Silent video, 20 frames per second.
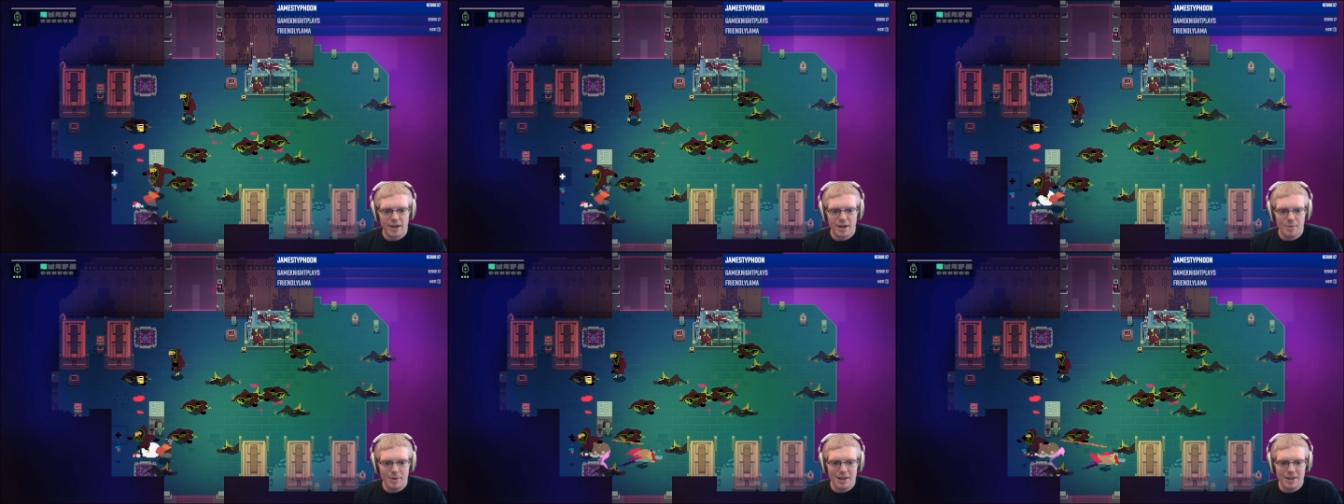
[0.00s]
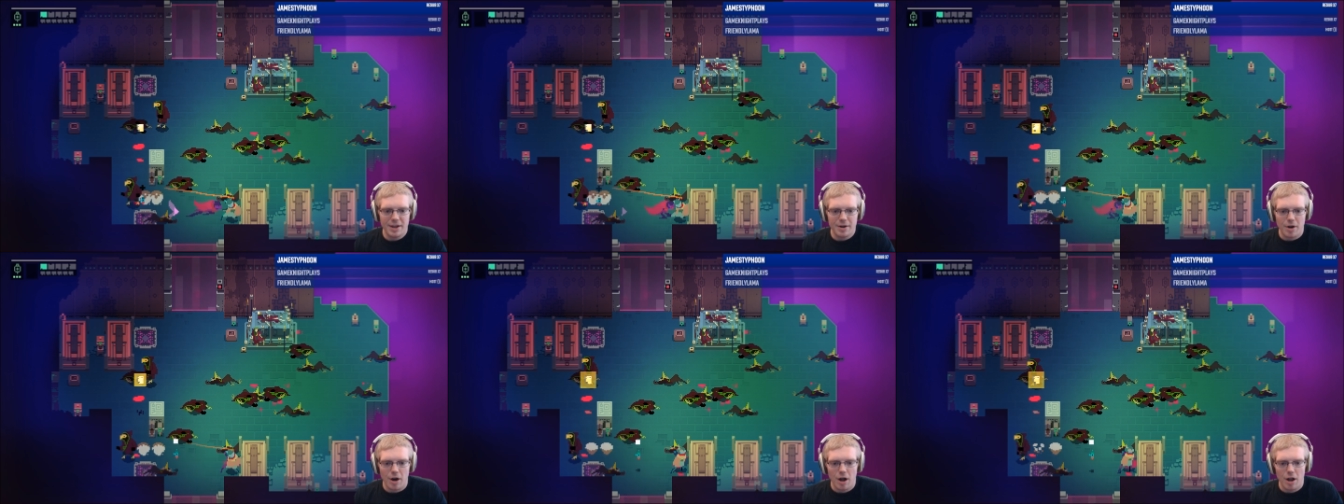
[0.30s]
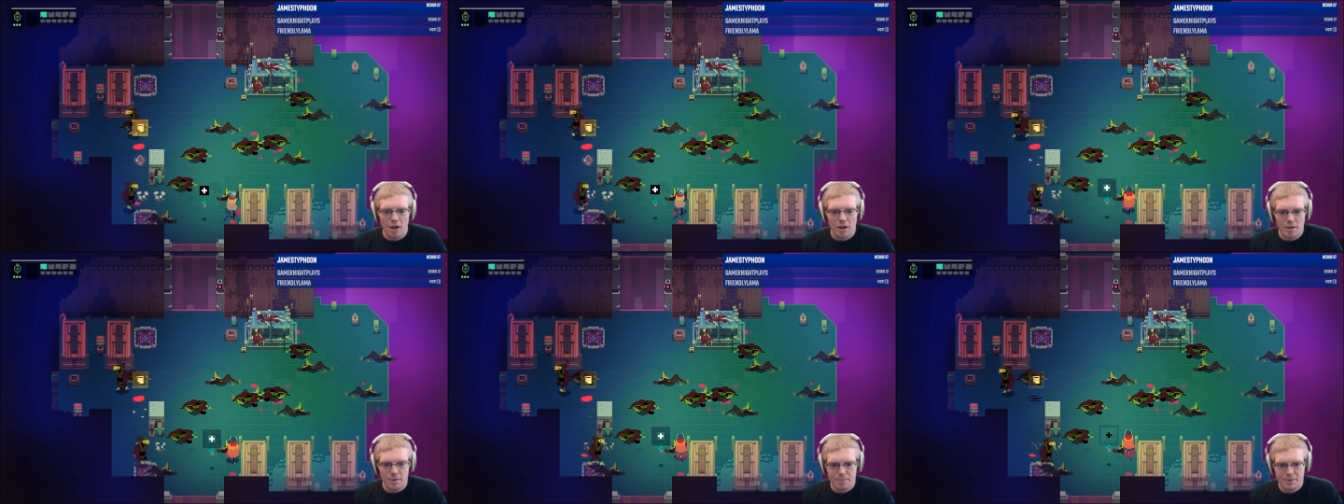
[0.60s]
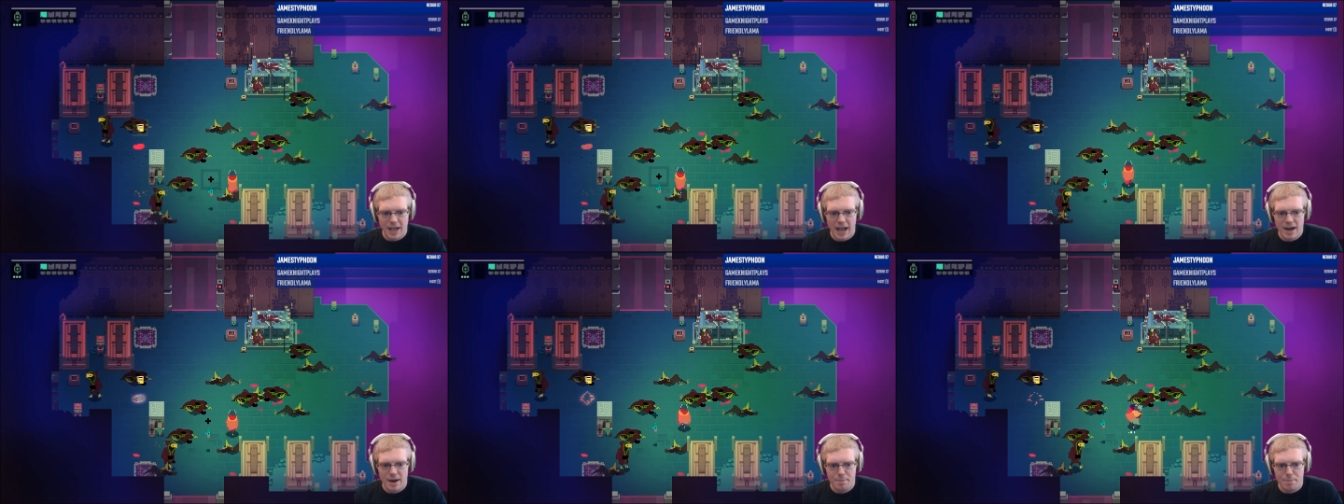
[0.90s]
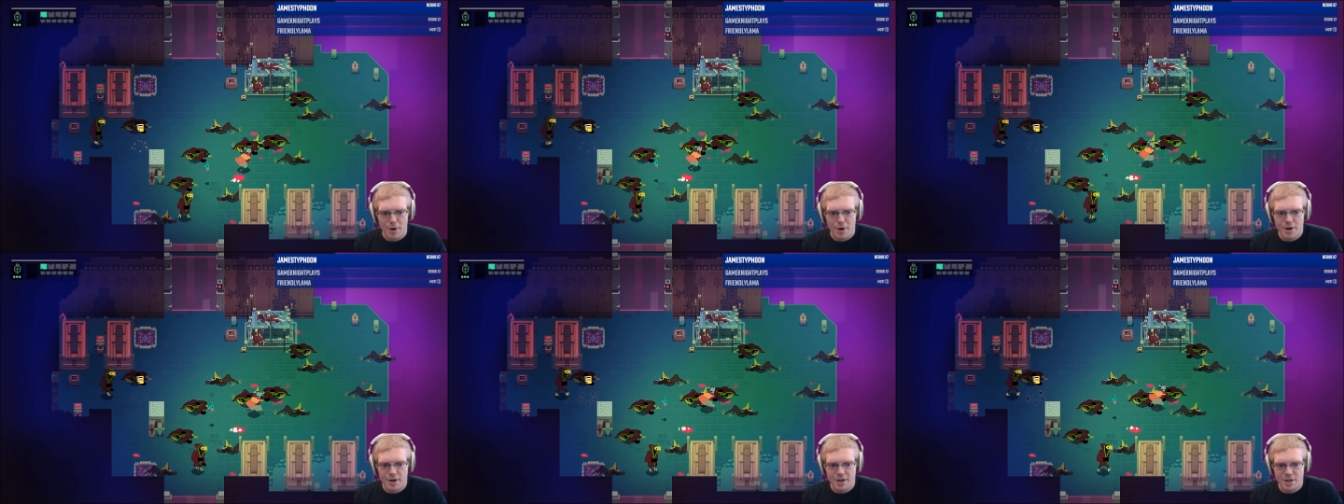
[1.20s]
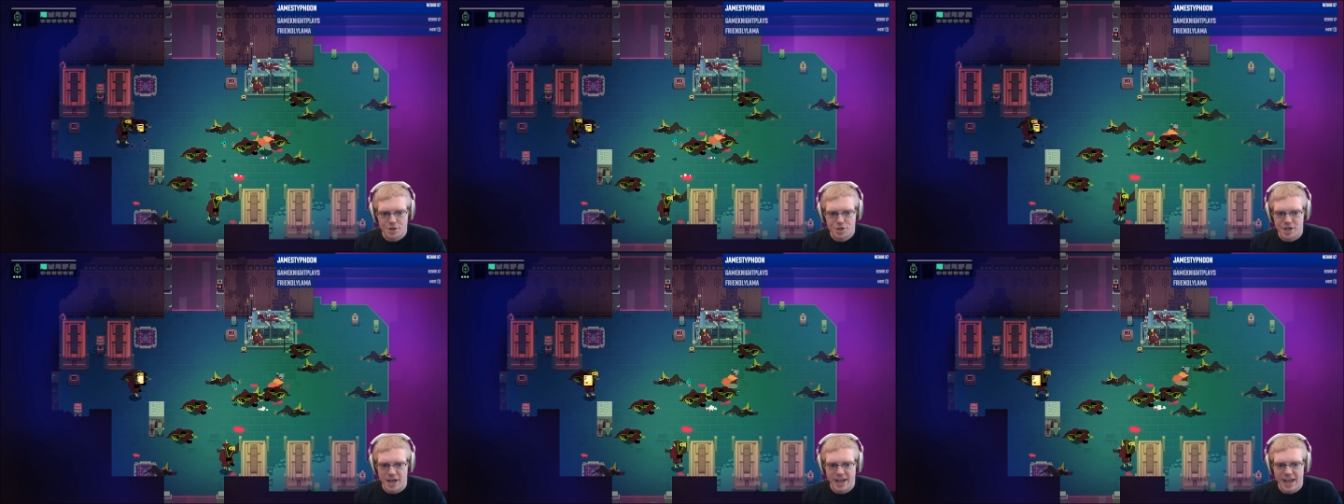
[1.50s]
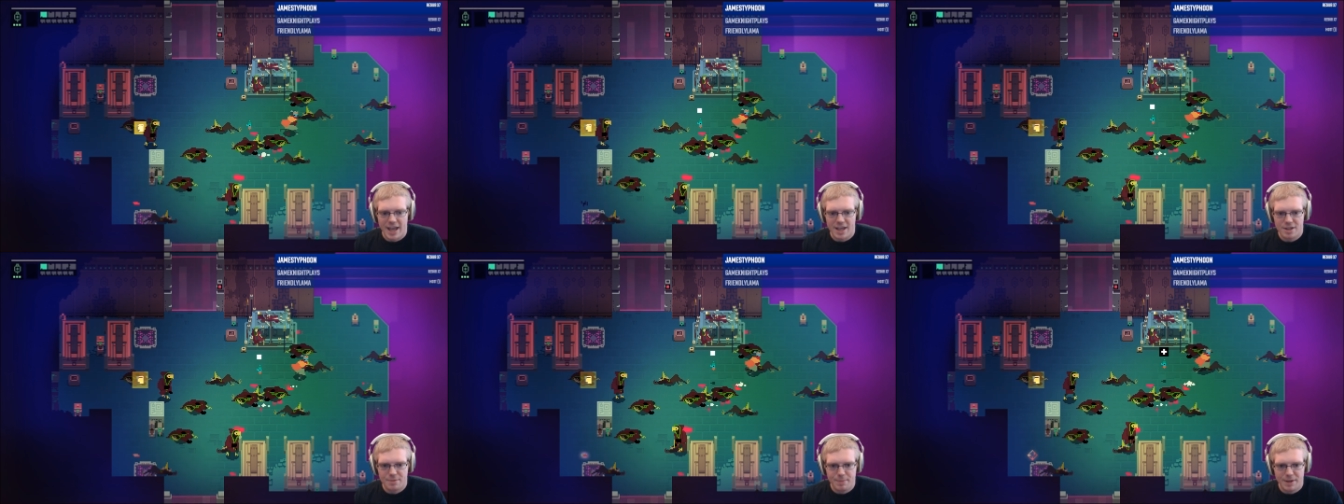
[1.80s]
Well, they're all kind of birdish, I
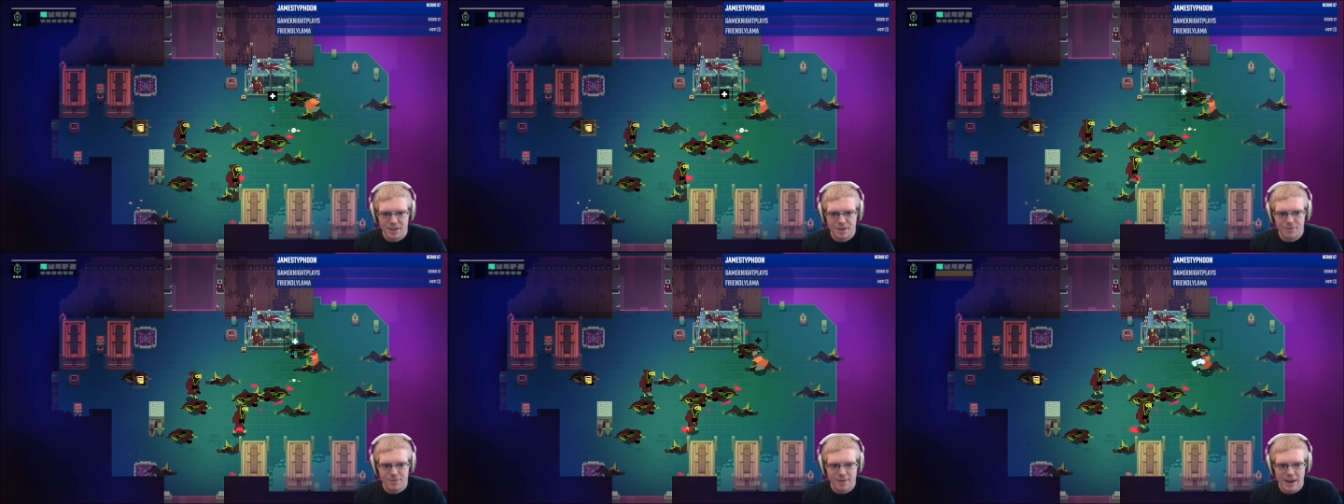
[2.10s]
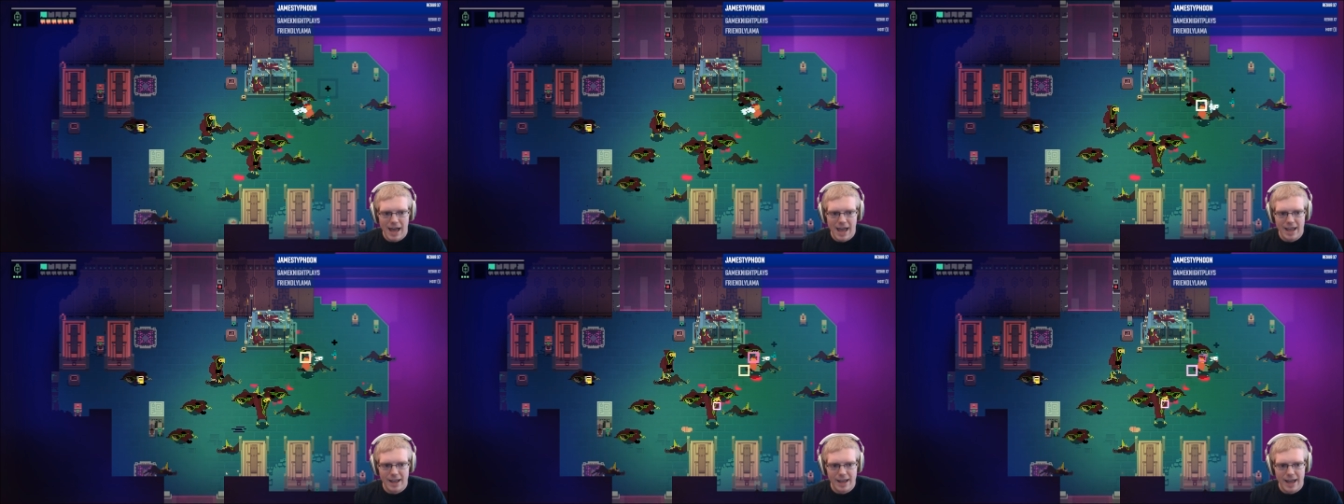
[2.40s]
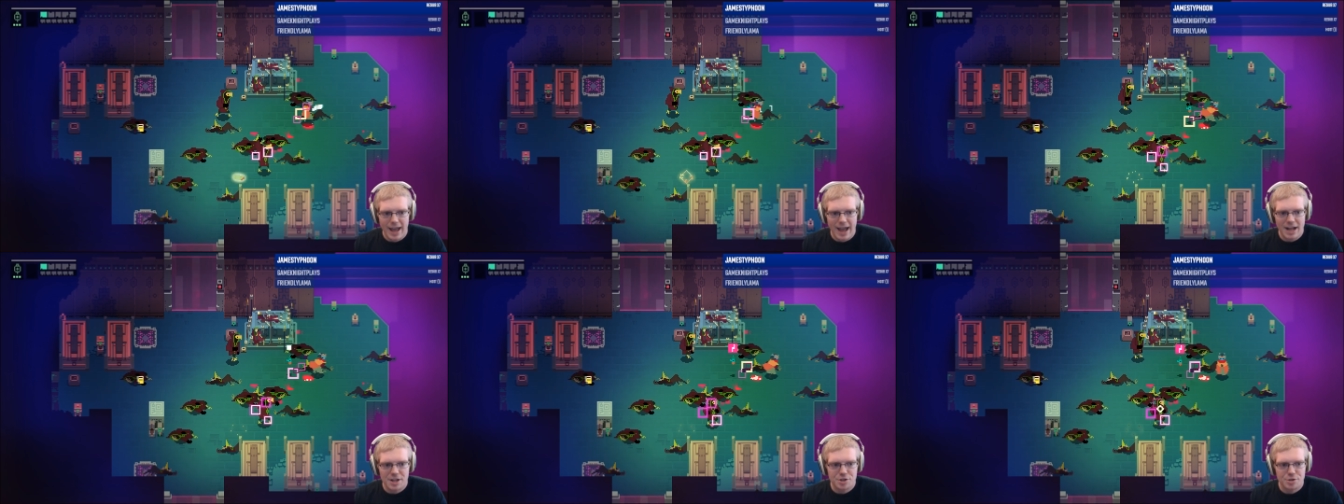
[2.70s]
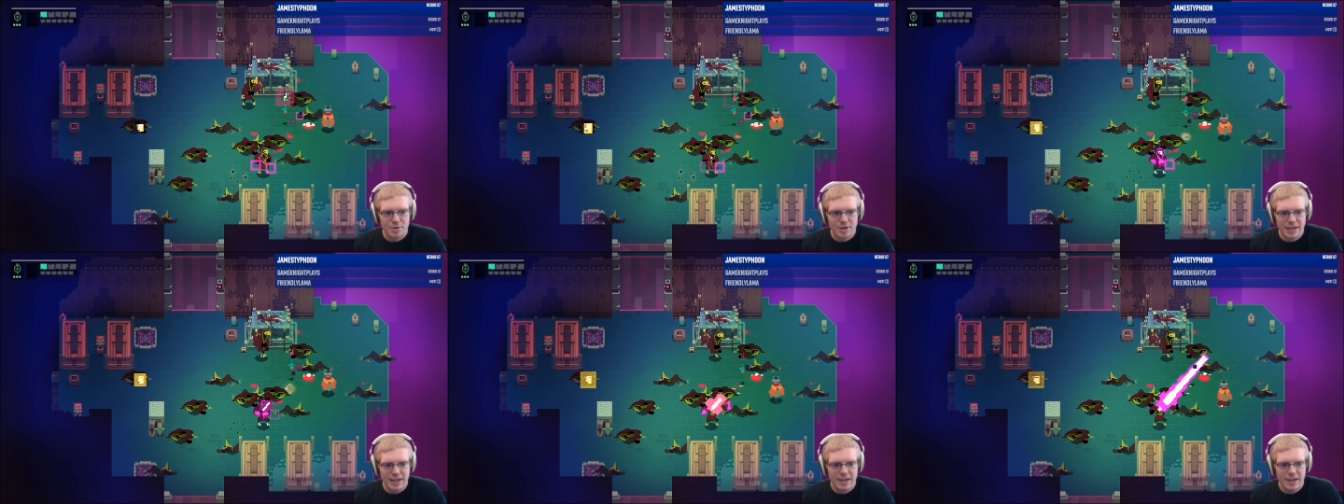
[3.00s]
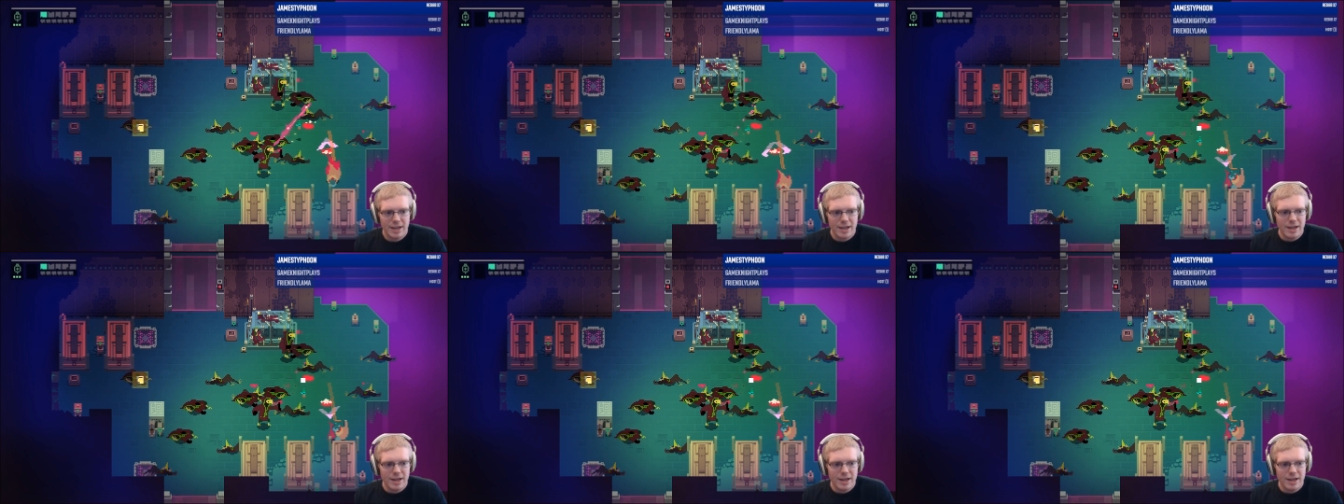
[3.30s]
guess, but the flying, actually